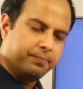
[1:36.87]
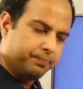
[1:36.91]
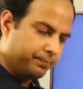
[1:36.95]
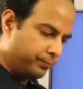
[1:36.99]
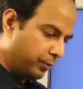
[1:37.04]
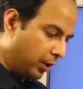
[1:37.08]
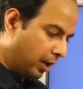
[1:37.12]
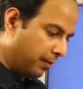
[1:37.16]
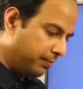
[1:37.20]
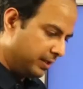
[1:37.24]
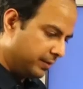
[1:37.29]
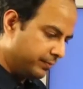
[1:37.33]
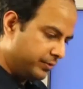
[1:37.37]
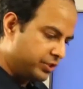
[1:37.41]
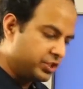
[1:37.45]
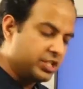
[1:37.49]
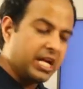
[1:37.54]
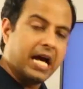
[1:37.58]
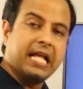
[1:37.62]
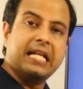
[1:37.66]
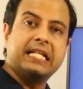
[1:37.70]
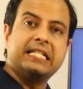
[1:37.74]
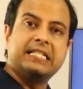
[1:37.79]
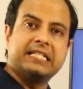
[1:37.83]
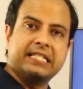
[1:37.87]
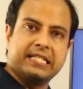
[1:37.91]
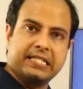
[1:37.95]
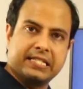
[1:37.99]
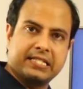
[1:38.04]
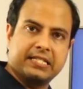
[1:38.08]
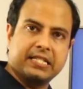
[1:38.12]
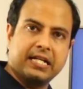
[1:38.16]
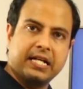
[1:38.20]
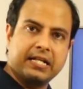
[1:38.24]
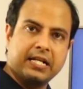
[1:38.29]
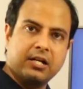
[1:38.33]
problems,
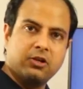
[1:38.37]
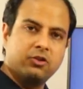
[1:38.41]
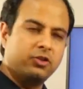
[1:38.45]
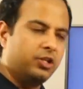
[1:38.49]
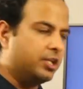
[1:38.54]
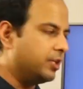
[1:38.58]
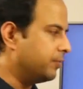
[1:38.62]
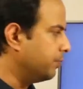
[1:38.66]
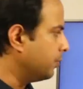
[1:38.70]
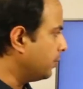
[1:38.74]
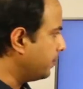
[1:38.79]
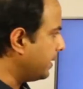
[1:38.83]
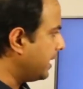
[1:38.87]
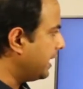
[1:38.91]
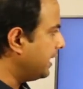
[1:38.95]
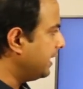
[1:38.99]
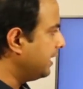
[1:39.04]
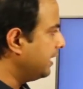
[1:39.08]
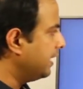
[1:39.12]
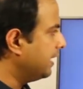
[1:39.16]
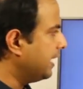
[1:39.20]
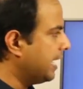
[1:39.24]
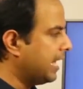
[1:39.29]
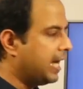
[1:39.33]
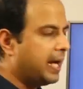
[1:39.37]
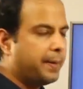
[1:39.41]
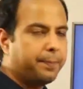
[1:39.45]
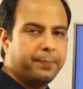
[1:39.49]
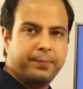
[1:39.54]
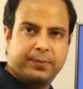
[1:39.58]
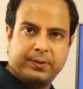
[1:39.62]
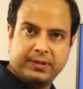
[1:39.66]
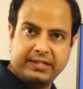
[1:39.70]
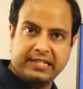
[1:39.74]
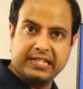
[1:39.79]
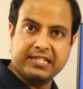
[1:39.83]
challenges around mobile
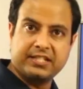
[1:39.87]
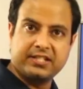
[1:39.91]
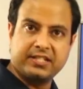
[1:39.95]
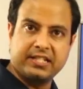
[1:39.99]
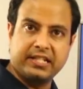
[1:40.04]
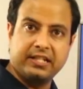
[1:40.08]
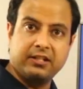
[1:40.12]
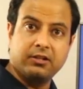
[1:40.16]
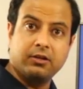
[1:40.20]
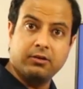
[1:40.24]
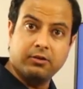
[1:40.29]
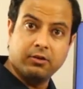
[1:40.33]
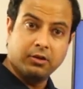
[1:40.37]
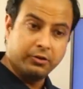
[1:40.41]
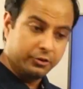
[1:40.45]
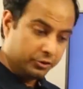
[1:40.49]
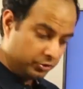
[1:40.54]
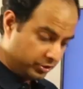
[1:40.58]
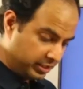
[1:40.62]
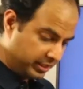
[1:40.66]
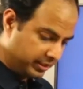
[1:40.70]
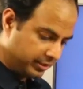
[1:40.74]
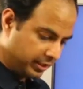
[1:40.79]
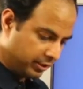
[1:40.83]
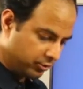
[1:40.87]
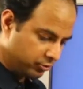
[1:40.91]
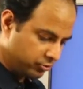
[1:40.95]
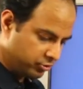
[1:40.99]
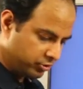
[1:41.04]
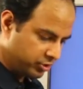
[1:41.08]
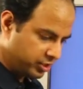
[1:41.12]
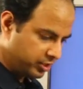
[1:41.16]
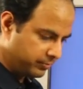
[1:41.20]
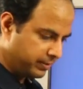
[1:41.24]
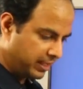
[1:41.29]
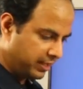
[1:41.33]
app testing using
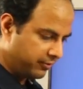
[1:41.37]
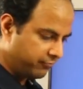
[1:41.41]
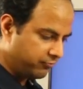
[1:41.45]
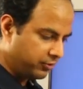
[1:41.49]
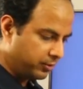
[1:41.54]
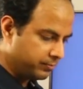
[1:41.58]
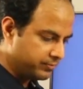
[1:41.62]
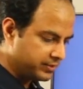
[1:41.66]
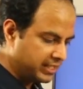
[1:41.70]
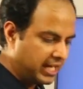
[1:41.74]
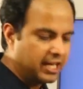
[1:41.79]
crowdsourcing platforms,